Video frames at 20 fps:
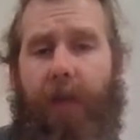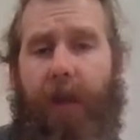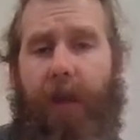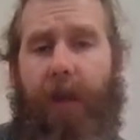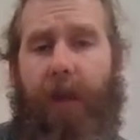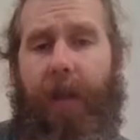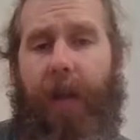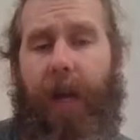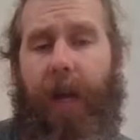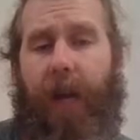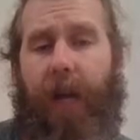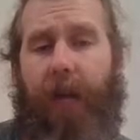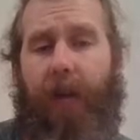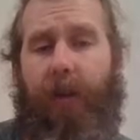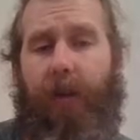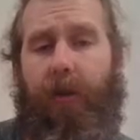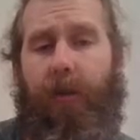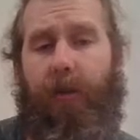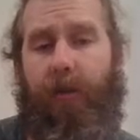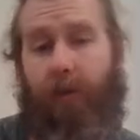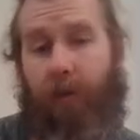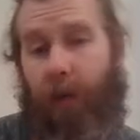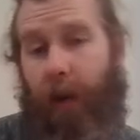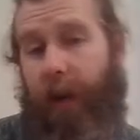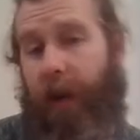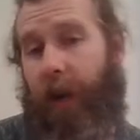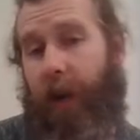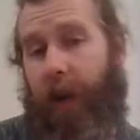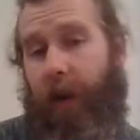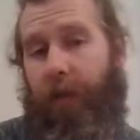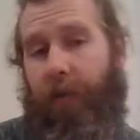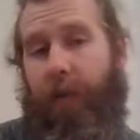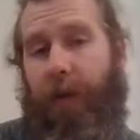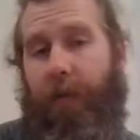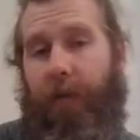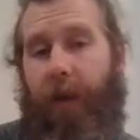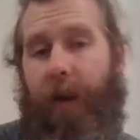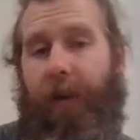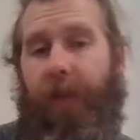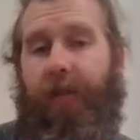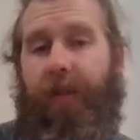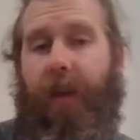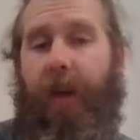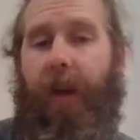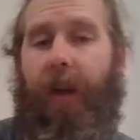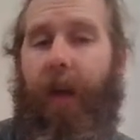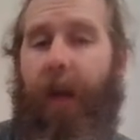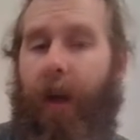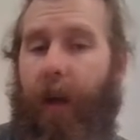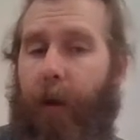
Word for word: I think I choose right here, Red Rising.